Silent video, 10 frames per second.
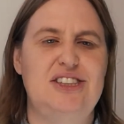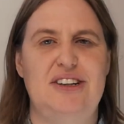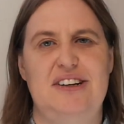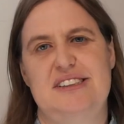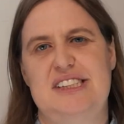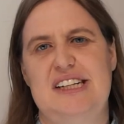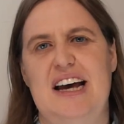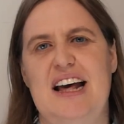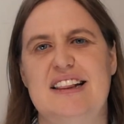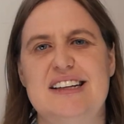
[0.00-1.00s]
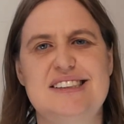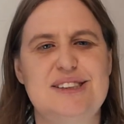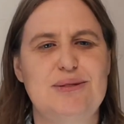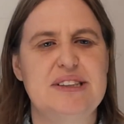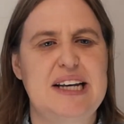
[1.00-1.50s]
church, this
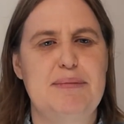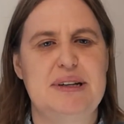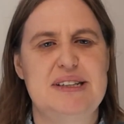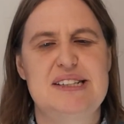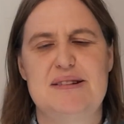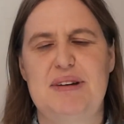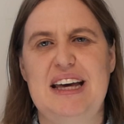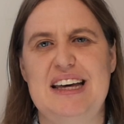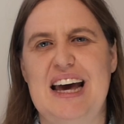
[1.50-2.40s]
is what's happened to me.